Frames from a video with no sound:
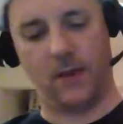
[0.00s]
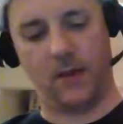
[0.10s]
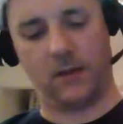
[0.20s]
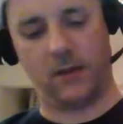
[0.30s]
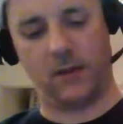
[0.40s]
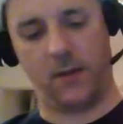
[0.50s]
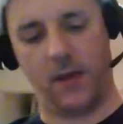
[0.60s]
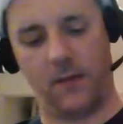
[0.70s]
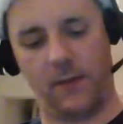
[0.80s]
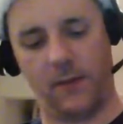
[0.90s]
Clay
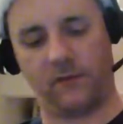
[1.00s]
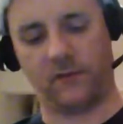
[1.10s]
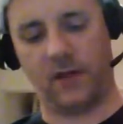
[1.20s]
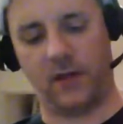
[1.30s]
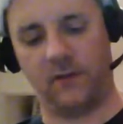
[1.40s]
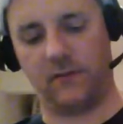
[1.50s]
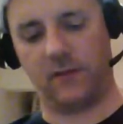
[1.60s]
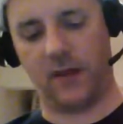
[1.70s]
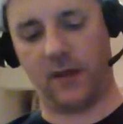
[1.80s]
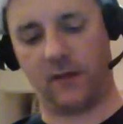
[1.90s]
Mann, pencils and inks,
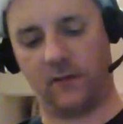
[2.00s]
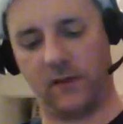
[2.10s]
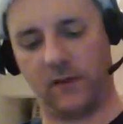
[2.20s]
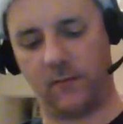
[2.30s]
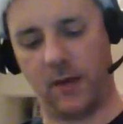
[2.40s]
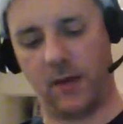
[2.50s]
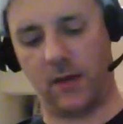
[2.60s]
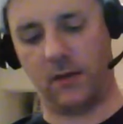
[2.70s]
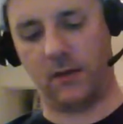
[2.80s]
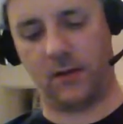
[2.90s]
and Seth
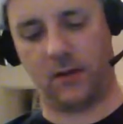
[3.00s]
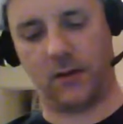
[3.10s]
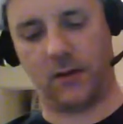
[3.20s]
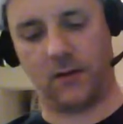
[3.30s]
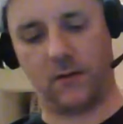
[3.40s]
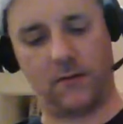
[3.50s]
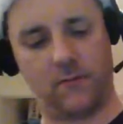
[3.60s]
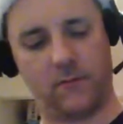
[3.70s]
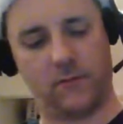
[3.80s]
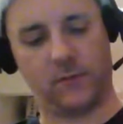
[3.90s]
Mann,
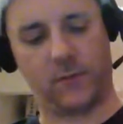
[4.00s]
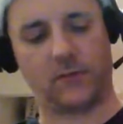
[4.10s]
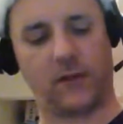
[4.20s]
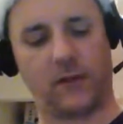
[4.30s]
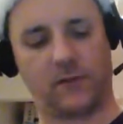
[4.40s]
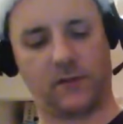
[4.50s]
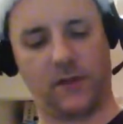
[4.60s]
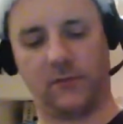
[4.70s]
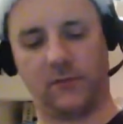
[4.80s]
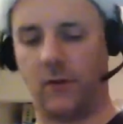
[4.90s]
special thanks to
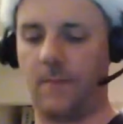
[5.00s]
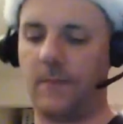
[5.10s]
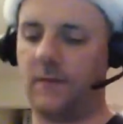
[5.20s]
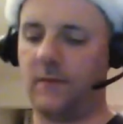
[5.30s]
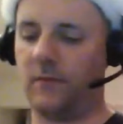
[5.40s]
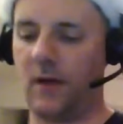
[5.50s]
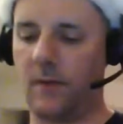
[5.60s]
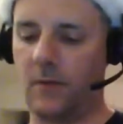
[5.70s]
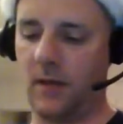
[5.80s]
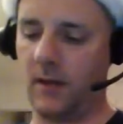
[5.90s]
him as well. So
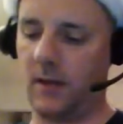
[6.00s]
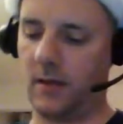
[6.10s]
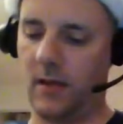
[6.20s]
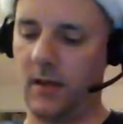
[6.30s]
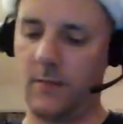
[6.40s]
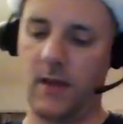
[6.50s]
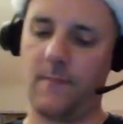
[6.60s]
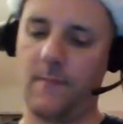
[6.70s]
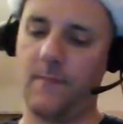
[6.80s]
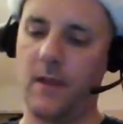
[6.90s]
Tom King and Clay
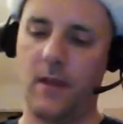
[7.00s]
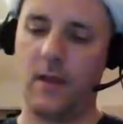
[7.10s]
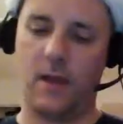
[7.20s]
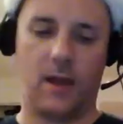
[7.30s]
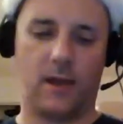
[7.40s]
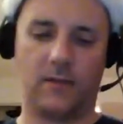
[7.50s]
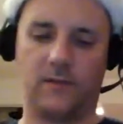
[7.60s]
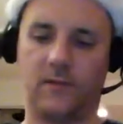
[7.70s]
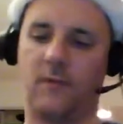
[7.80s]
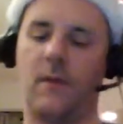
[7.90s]
Mann and
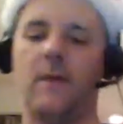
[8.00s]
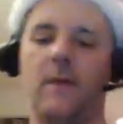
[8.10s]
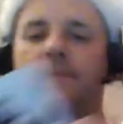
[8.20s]
Seth Mann.